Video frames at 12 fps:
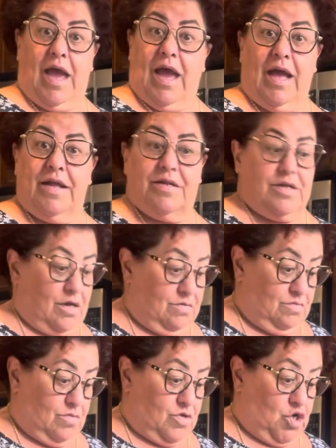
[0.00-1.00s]
And
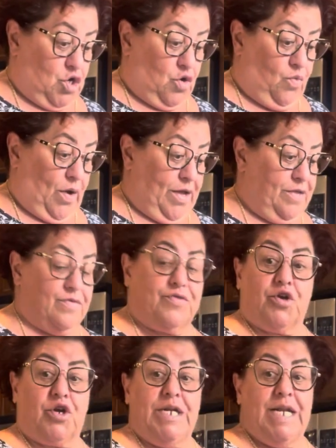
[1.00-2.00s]
you know what?
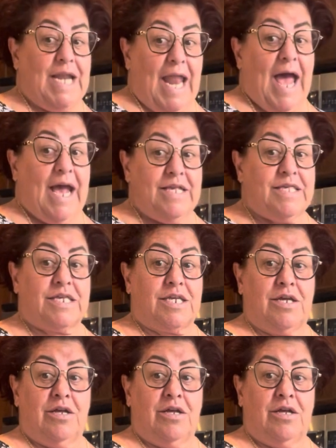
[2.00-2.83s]
They're gonna last,